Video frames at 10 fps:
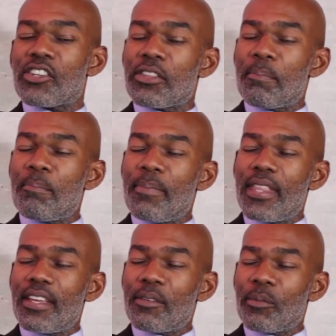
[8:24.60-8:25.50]
So
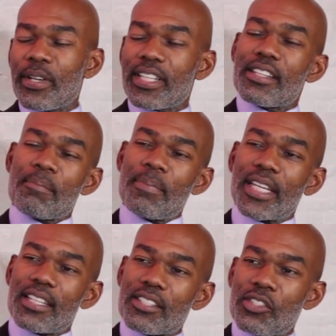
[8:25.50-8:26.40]
the
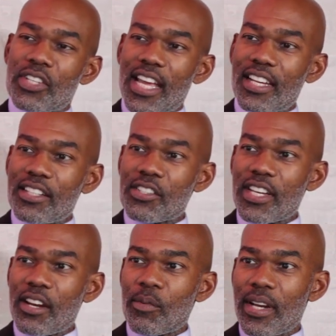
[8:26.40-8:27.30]
biggest challenge that
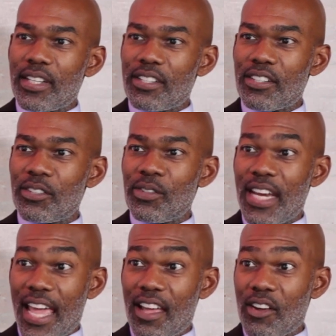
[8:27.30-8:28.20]
I run into
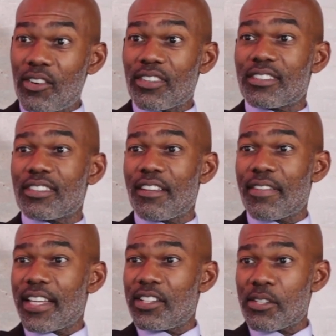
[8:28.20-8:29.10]
now, if
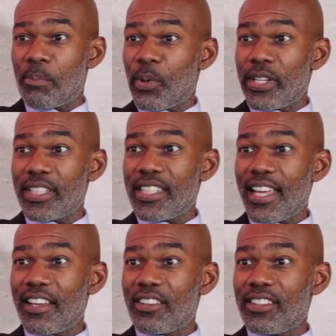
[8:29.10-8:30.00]
I just boil it
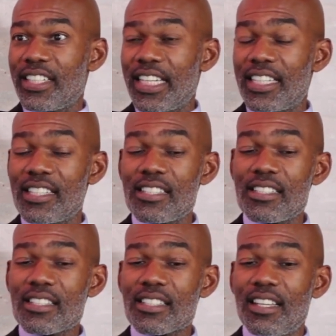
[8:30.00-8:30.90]
down,
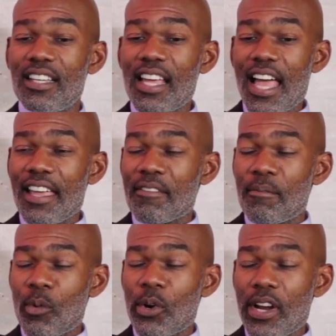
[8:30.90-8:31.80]
is I have
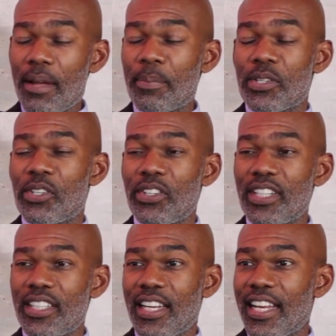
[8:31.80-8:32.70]
more
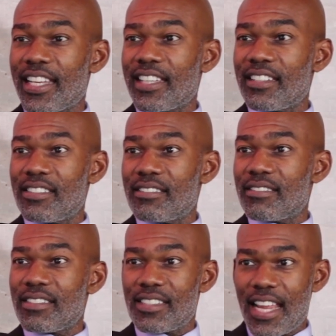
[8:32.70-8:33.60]
opportunity than I can
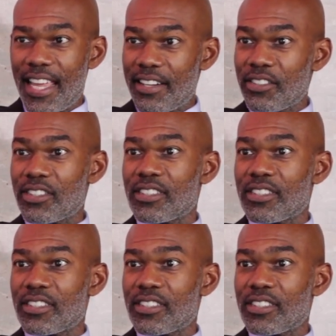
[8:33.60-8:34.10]
handle.